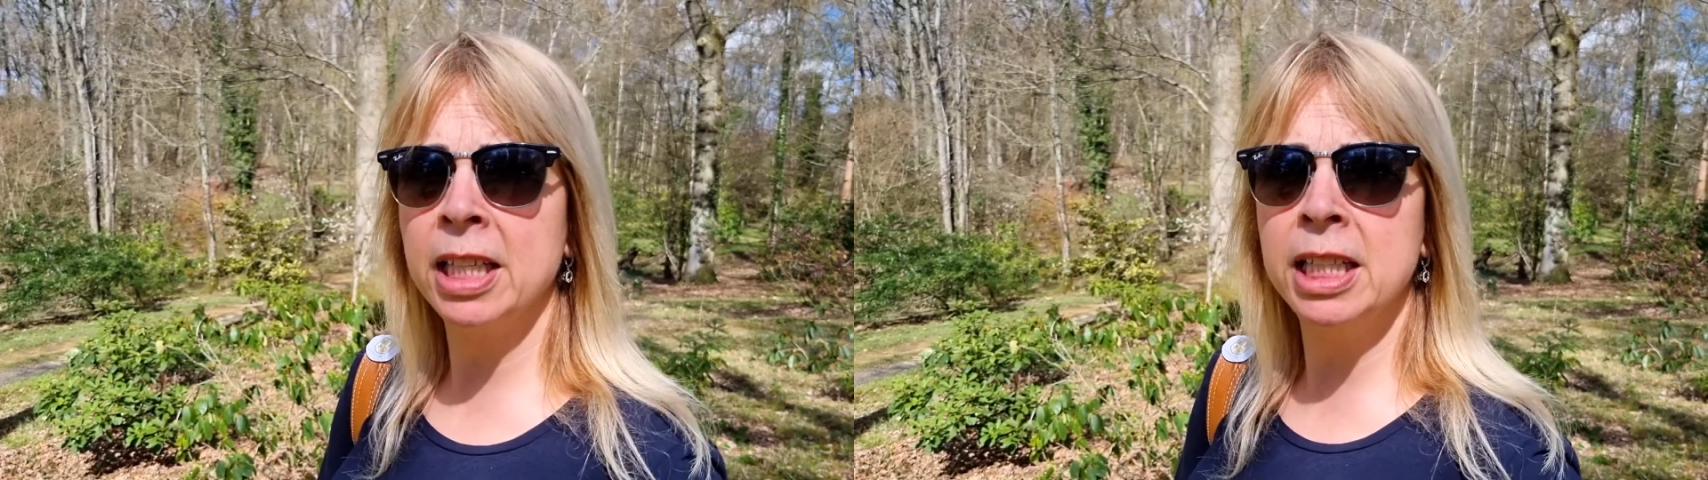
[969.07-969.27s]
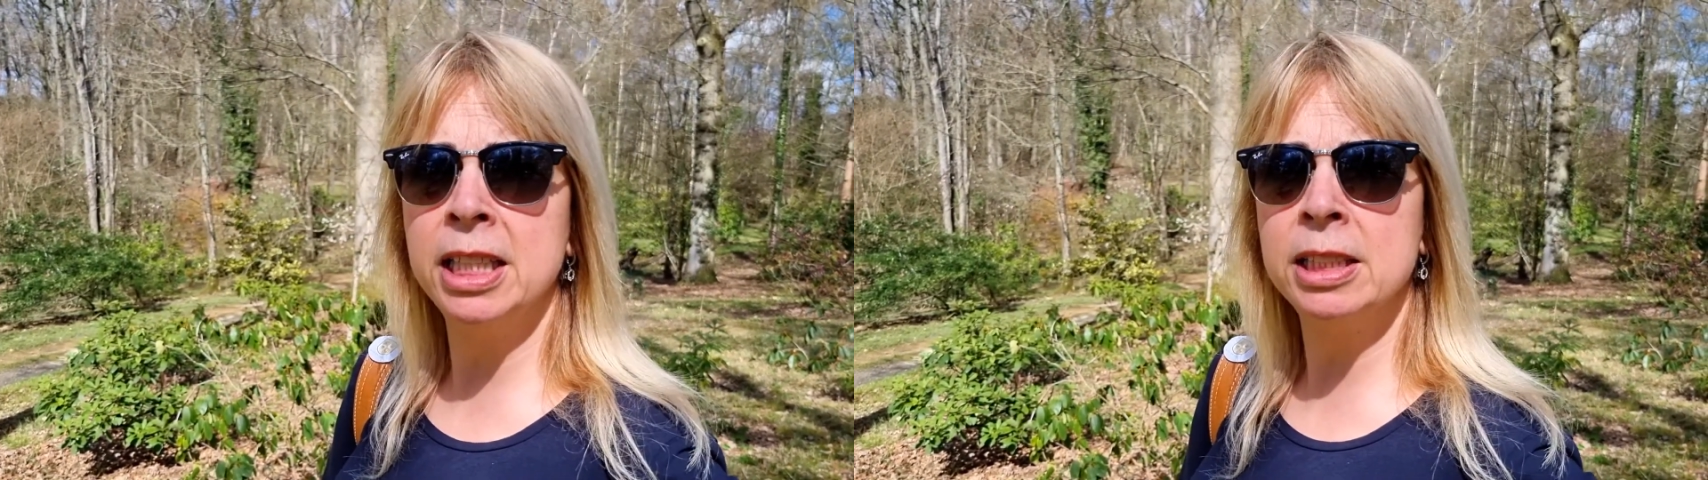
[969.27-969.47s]

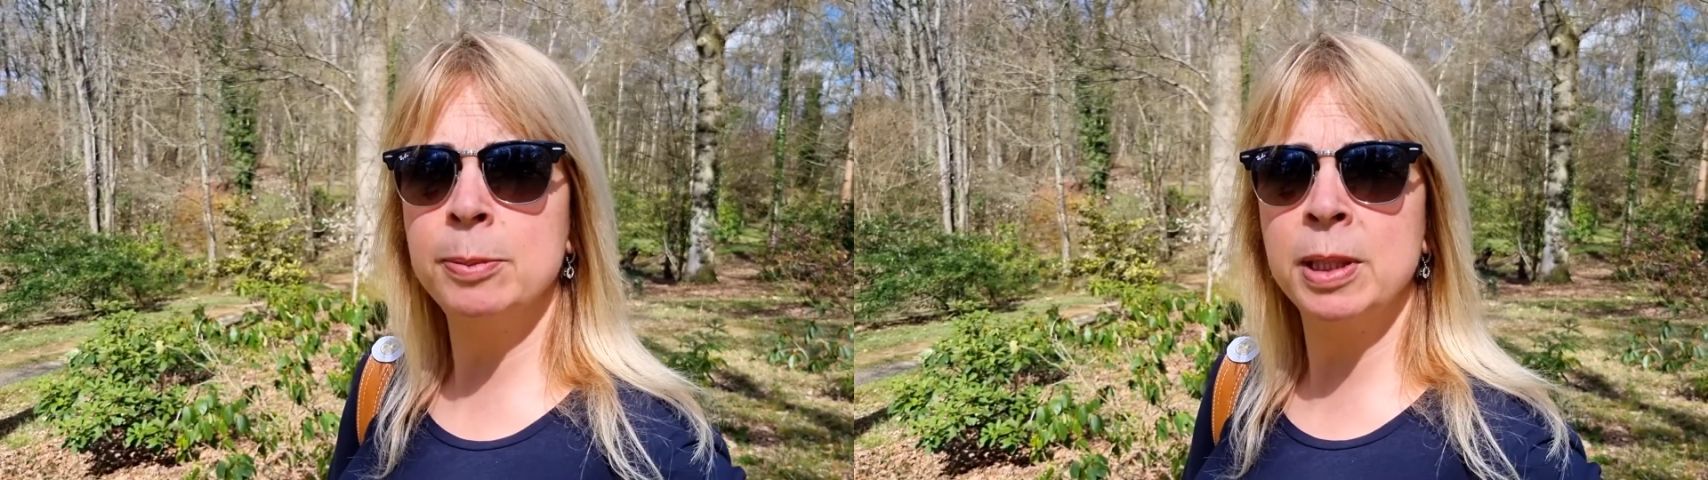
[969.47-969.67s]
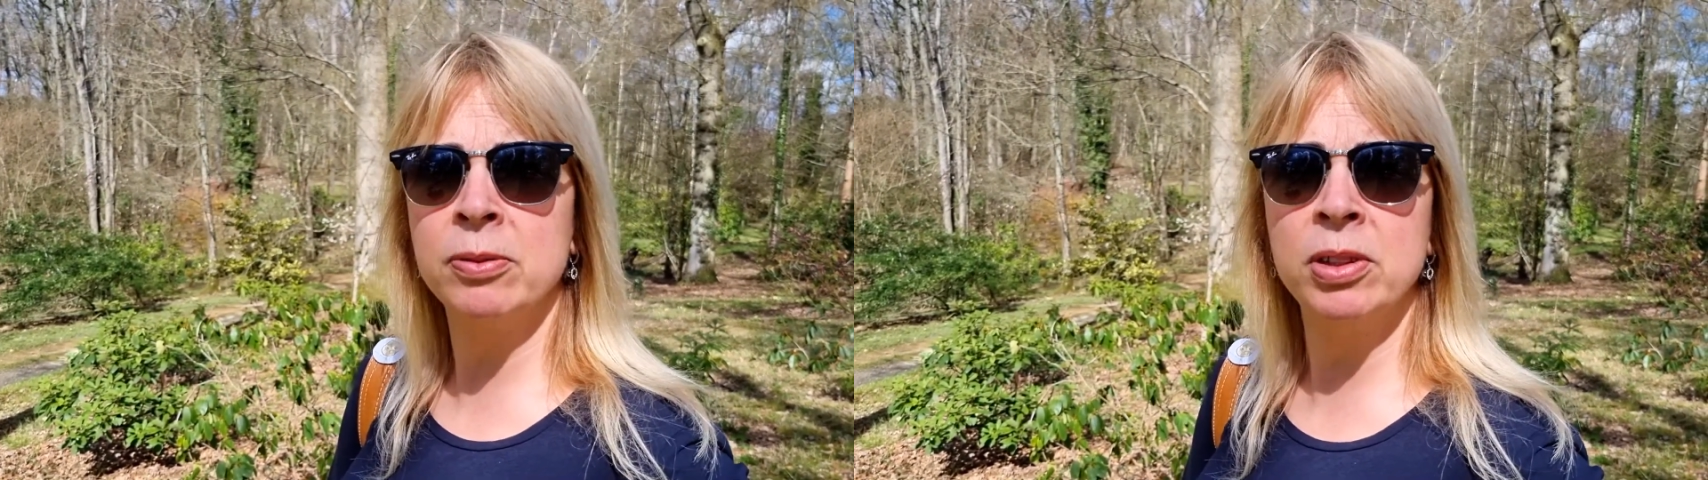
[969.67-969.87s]
and it's
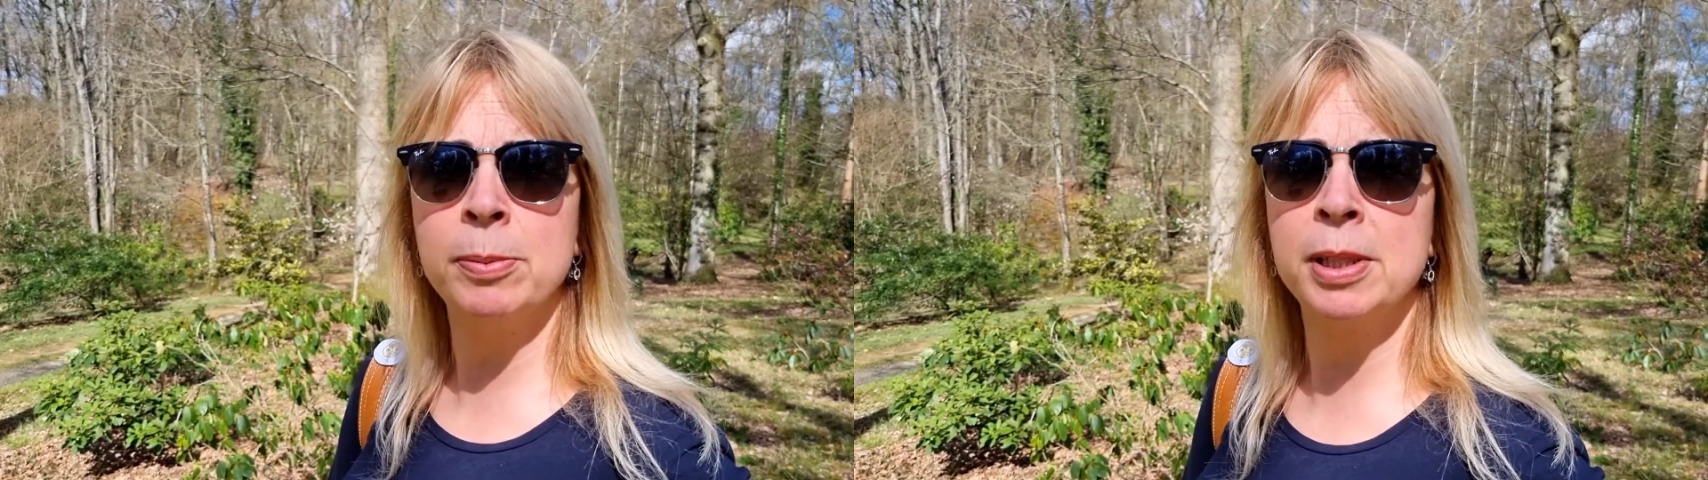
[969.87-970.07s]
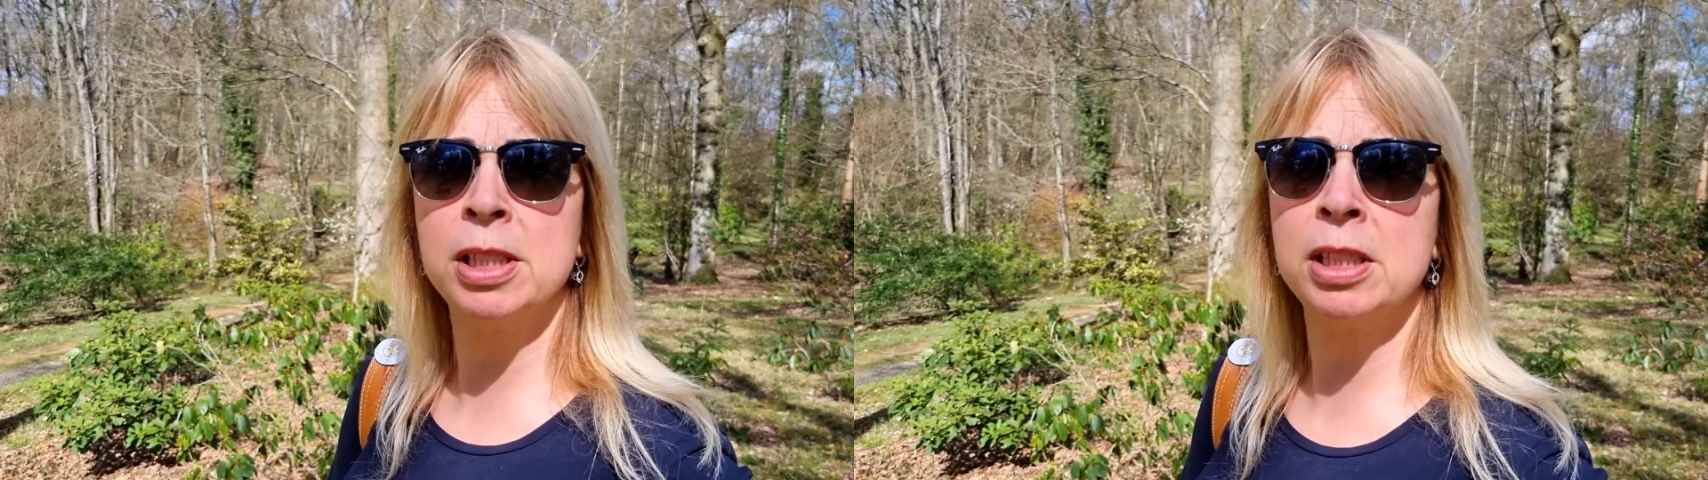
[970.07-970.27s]
become very
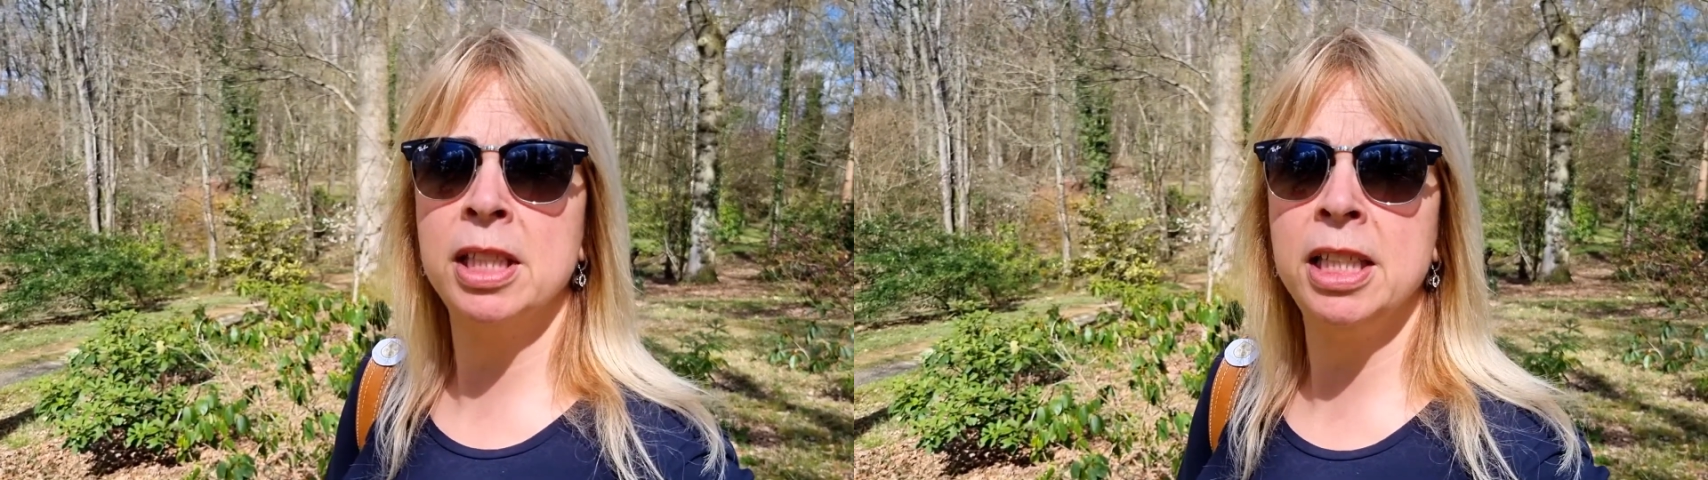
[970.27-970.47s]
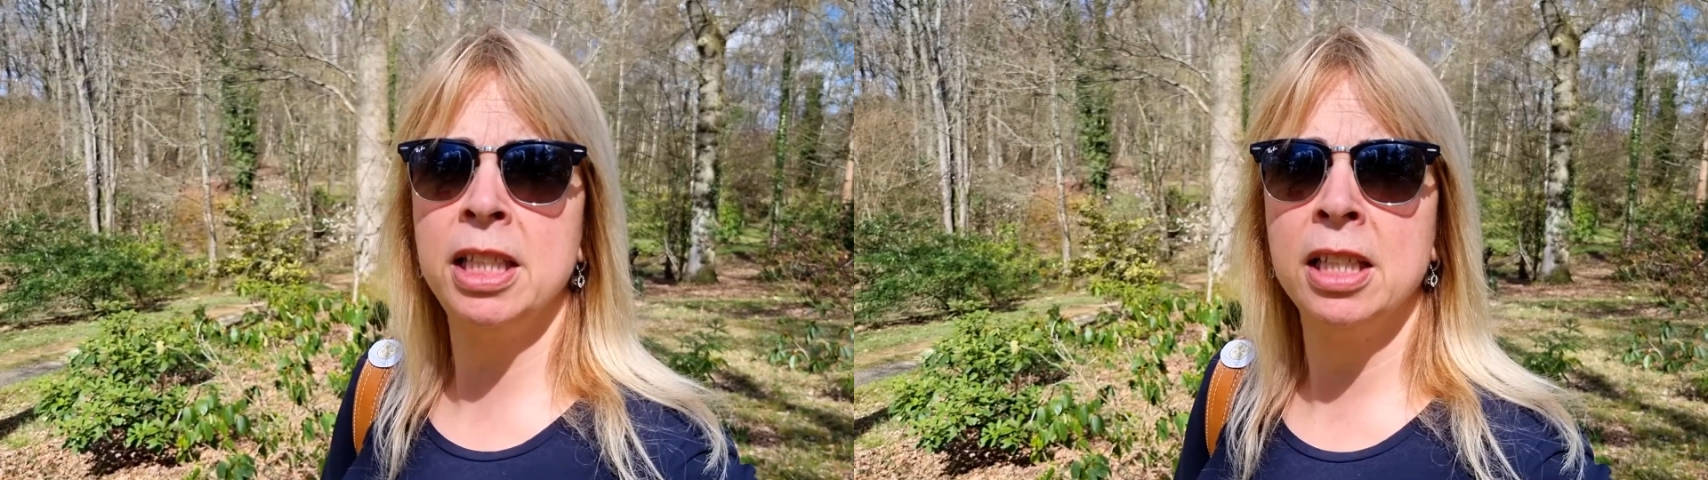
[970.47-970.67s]
much
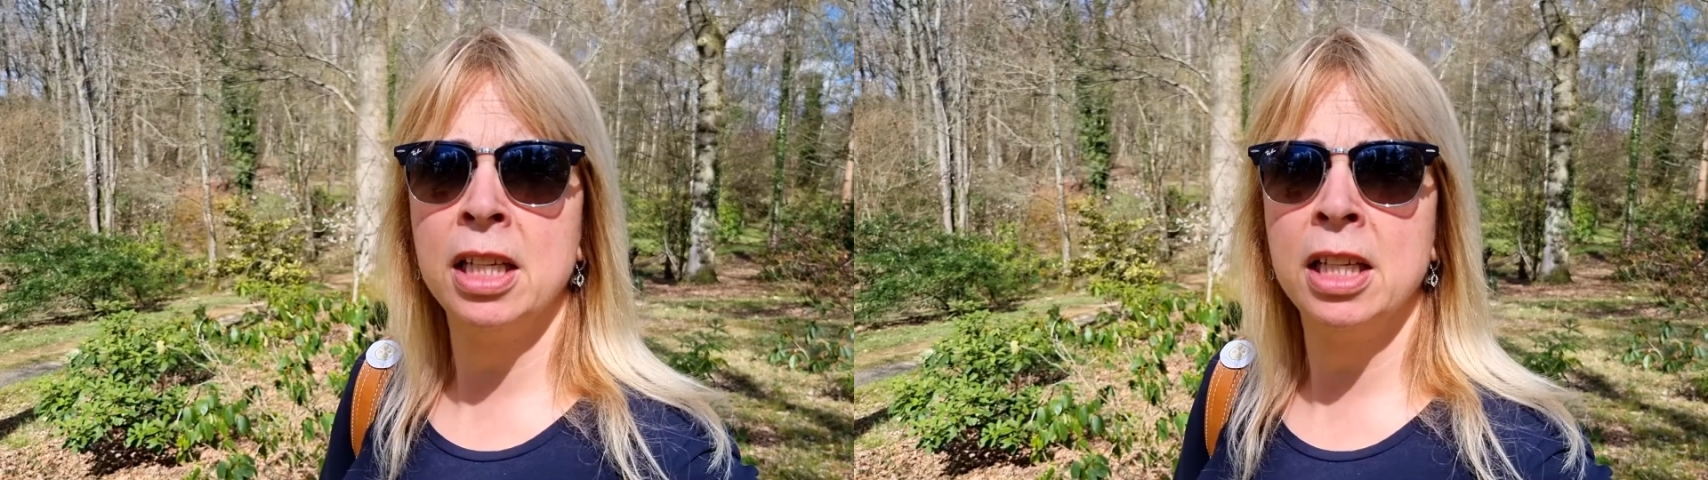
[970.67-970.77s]
a